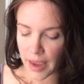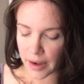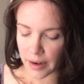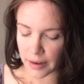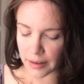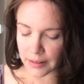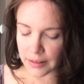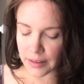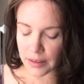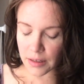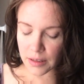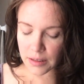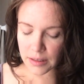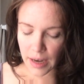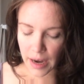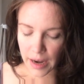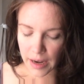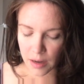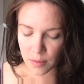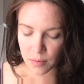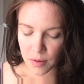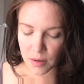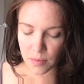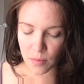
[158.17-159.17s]
and a little
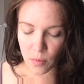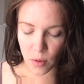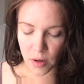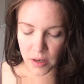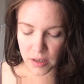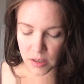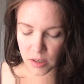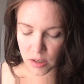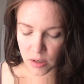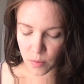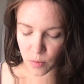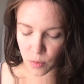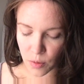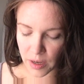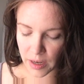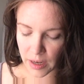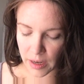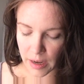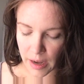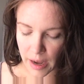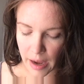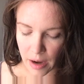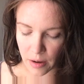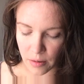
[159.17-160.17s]
tiny bit moist to
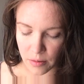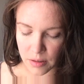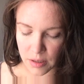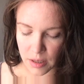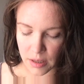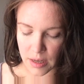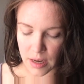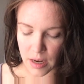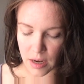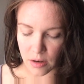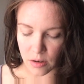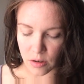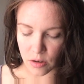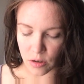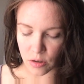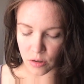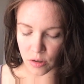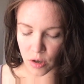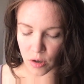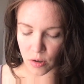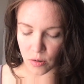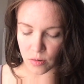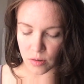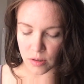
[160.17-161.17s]
bring out the
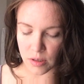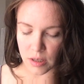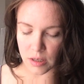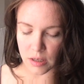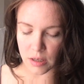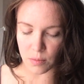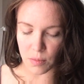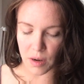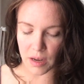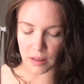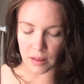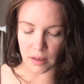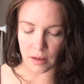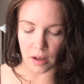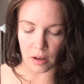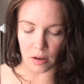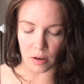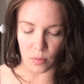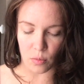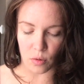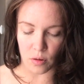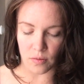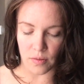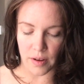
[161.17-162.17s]
undertones and to make the
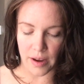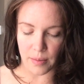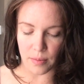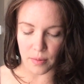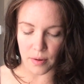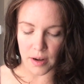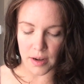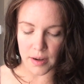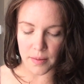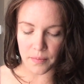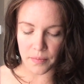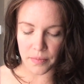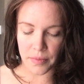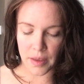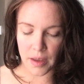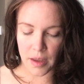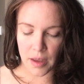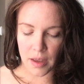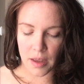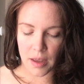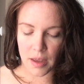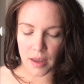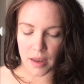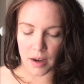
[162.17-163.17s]
color more vibrant.
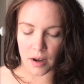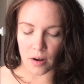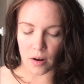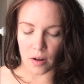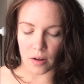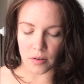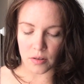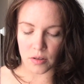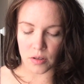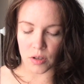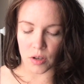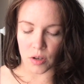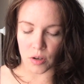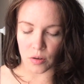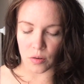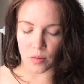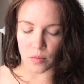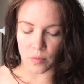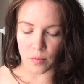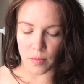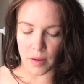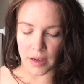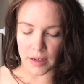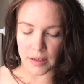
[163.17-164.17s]
And it
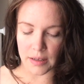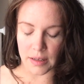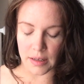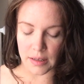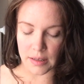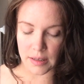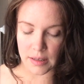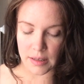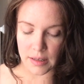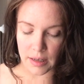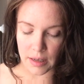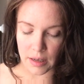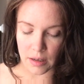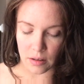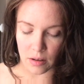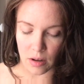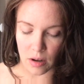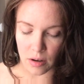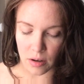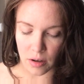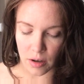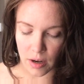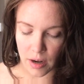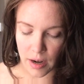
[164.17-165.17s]
also makes it stick
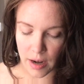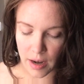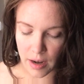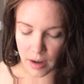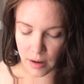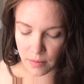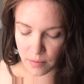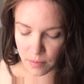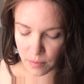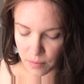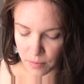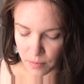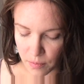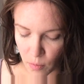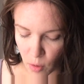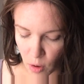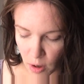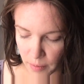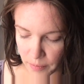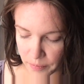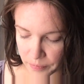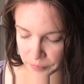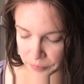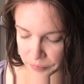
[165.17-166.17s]
longer and
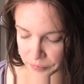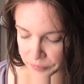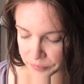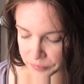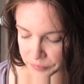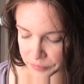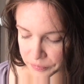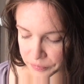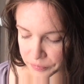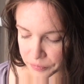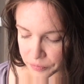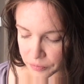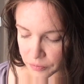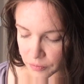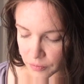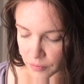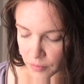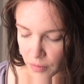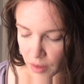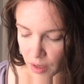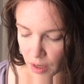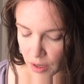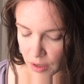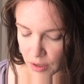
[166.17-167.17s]
more.
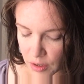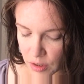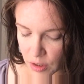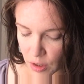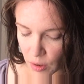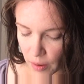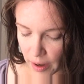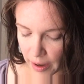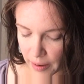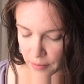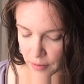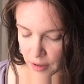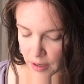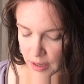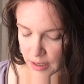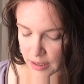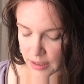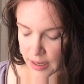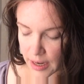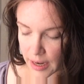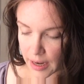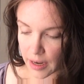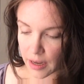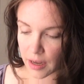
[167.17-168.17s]
So I'm going to
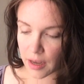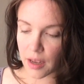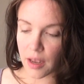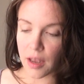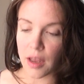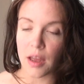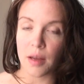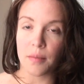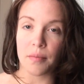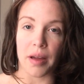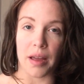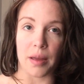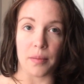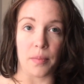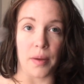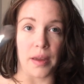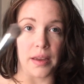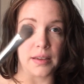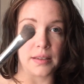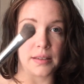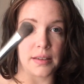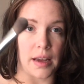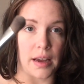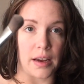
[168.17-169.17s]
take my
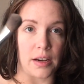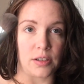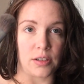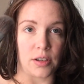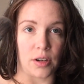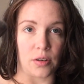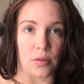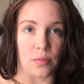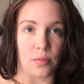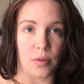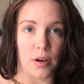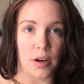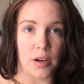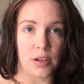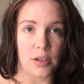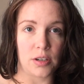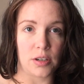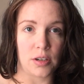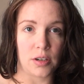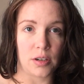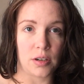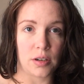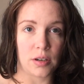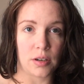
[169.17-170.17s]
base eyeshadow
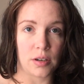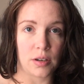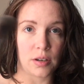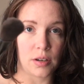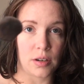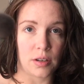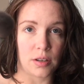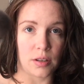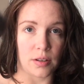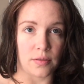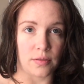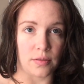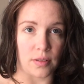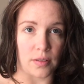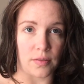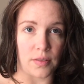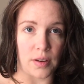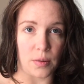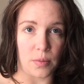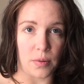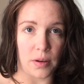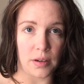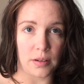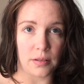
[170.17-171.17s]
brush, the
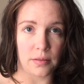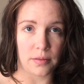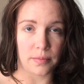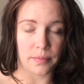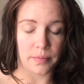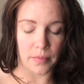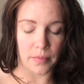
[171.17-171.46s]
fluffy one,